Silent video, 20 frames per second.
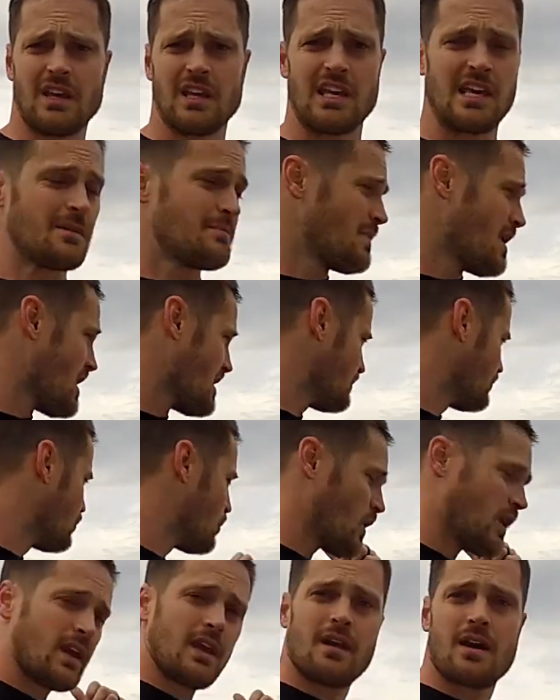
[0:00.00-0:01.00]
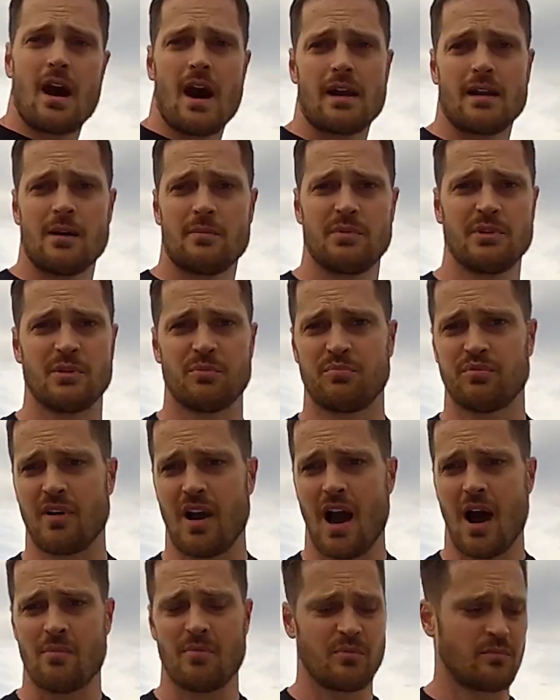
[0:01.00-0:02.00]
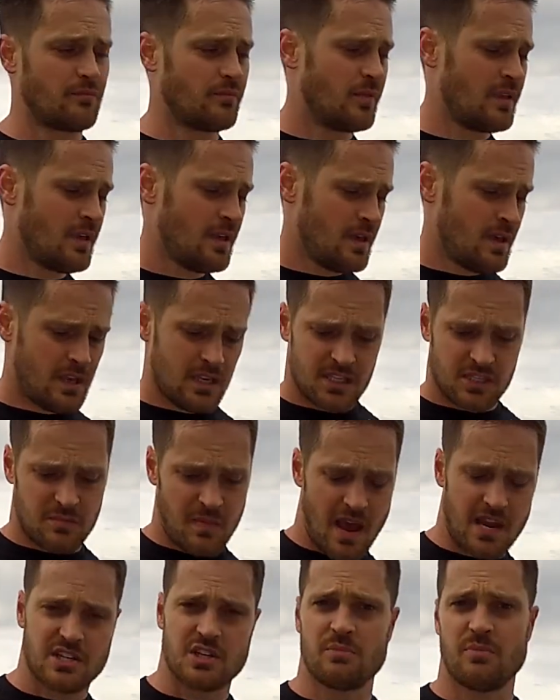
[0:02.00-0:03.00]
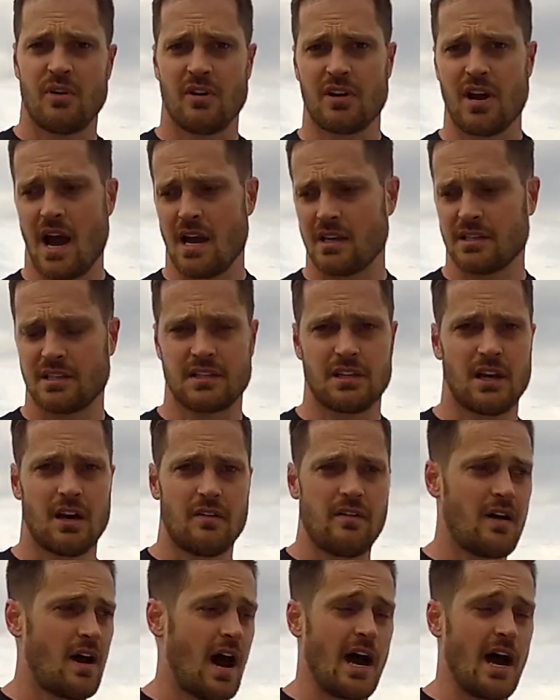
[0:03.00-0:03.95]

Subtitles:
get my wing caught up in the prop and smash up all kinds of stuff.